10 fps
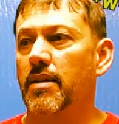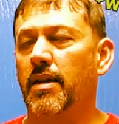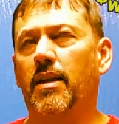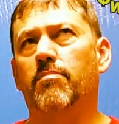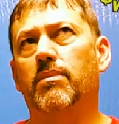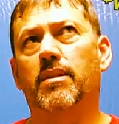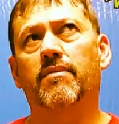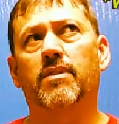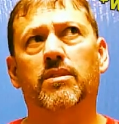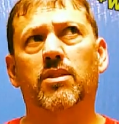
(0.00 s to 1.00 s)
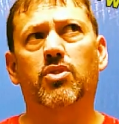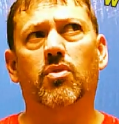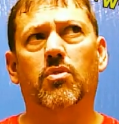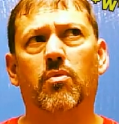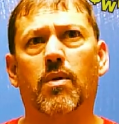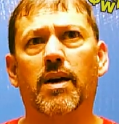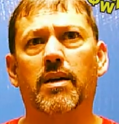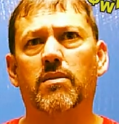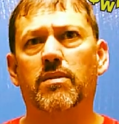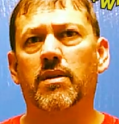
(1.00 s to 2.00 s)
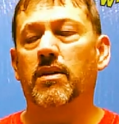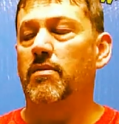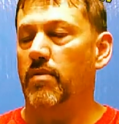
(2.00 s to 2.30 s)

and I believe as the Joker Wild.